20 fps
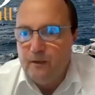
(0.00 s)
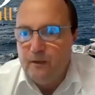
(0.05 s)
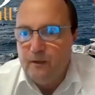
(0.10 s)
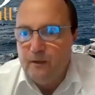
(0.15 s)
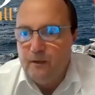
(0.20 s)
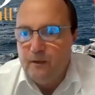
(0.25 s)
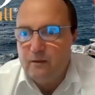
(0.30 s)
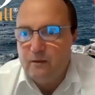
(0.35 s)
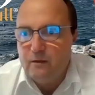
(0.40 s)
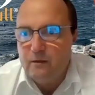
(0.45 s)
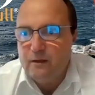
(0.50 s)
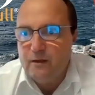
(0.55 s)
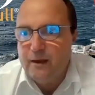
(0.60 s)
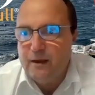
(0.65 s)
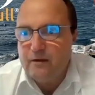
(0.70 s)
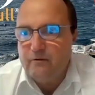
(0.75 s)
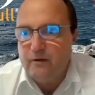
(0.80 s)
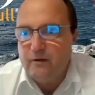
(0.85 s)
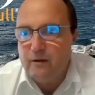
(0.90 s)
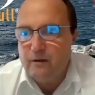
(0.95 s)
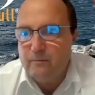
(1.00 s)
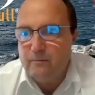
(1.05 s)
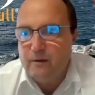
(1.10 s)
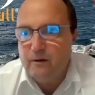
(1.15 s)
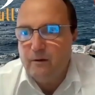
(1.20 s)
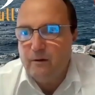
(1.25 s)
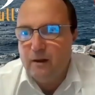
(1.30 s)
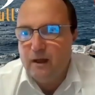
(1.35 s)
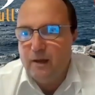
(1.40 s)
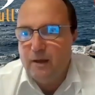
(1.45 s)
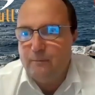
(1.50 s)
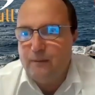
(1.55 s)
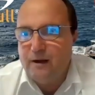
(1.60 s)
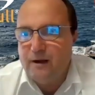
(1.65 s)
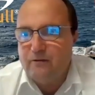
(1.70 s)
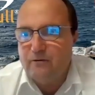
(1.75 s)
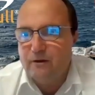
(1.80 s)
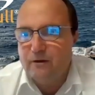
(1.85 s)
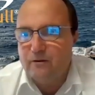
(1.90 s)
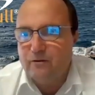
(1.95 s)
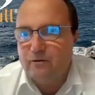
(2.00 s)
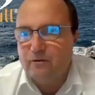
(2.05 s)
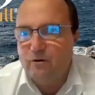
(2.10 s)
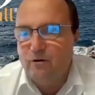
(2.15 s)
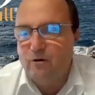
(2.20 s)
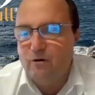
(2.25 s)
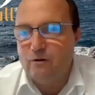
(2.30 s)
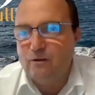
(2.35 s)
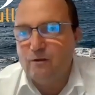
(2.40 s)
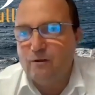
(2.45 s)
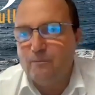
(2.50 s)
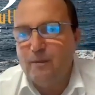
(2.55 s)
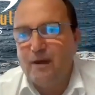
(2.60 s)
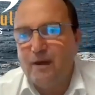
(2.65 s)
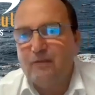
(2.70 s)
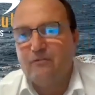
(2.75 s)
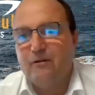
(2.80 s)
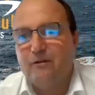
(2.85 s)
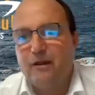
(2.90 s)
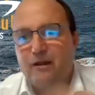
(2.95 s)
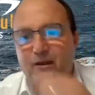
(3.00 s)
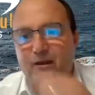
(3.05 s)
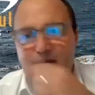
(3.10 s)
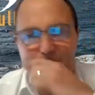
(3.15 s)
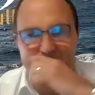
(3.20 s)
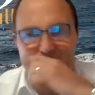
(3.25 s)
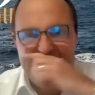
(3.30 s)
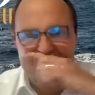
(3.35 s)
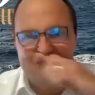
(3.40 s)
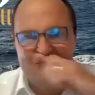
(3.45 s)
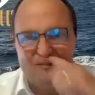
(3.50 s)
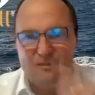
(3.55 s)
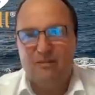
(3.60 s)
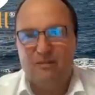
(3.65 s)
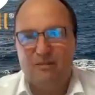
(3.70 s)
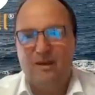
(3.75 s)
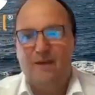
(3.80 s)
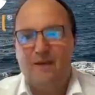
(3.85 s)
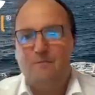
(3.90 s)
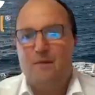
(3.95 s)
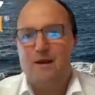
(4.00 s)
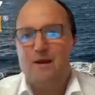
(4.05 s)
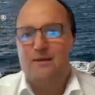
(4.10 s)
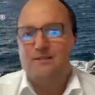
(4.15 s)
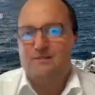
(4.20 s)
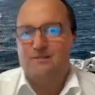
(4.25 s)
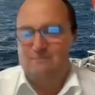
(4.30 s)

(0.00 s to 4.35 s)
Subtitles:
So there's Patrick. I'm going to allow Patrick to talk. So Patrick, can you hear us there, mate?